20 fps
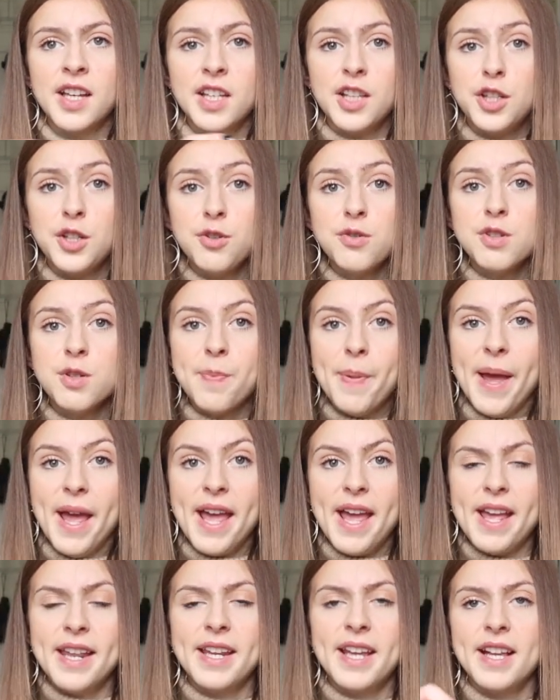huge
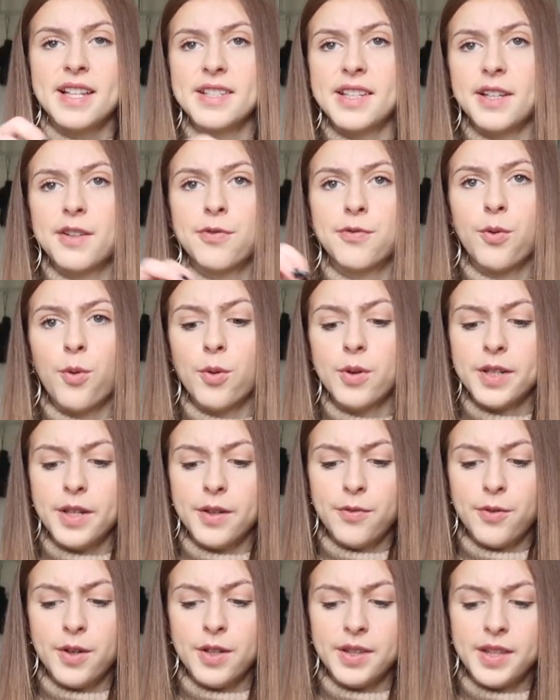pan. It has like four
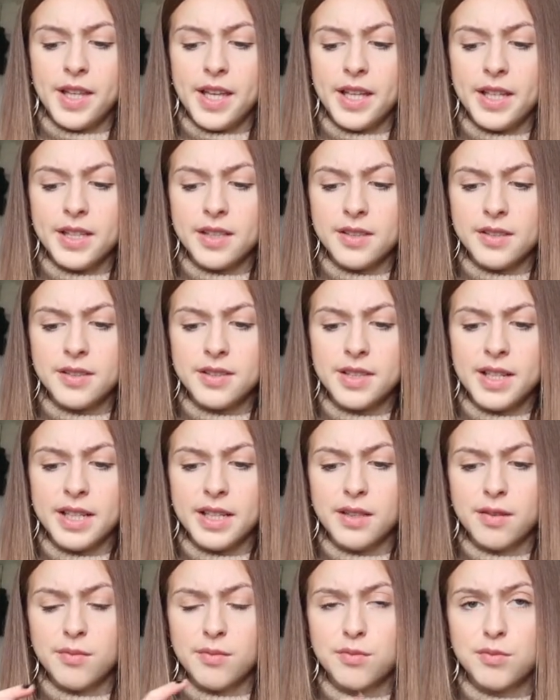different things,
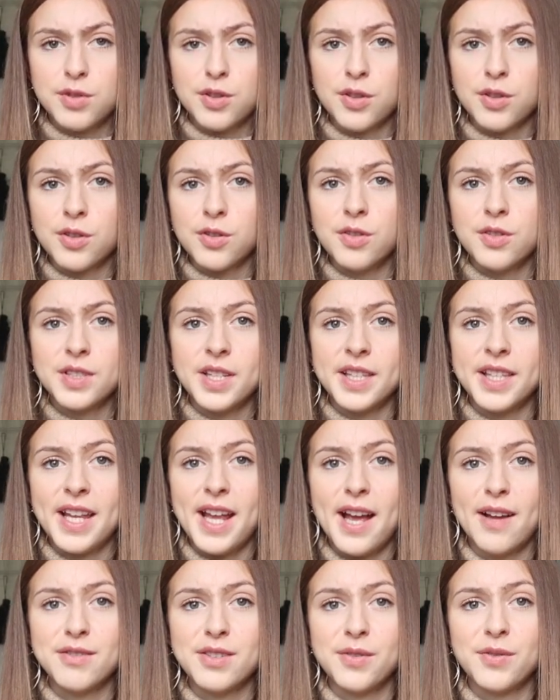like circles, and they
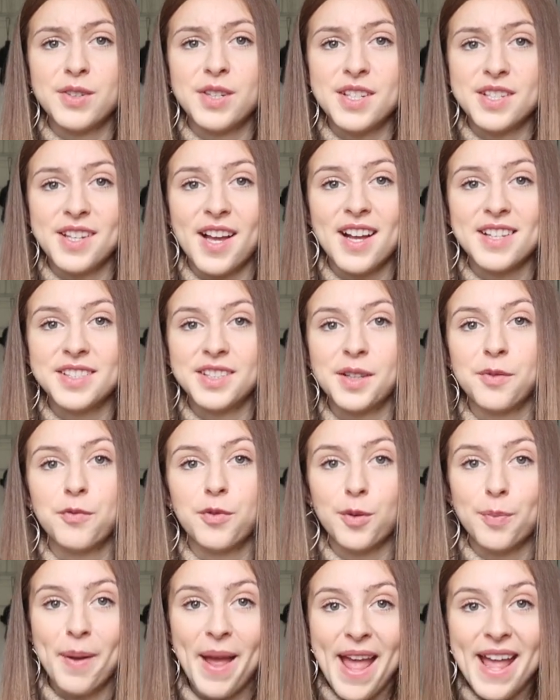have different designs on them
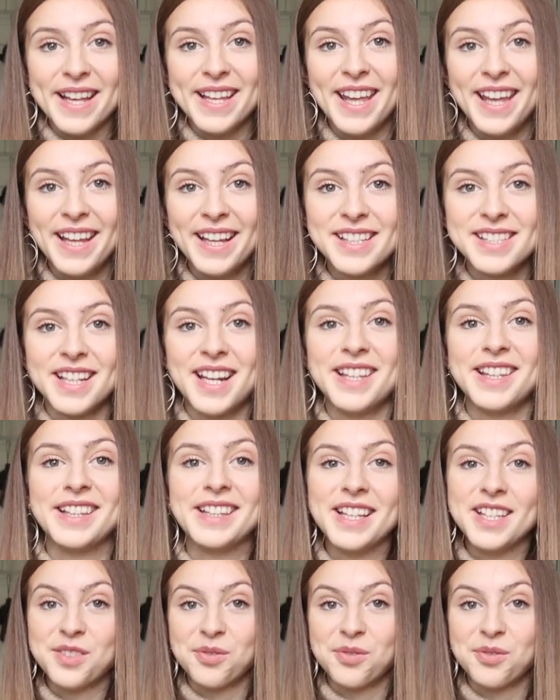for pancakes. And I think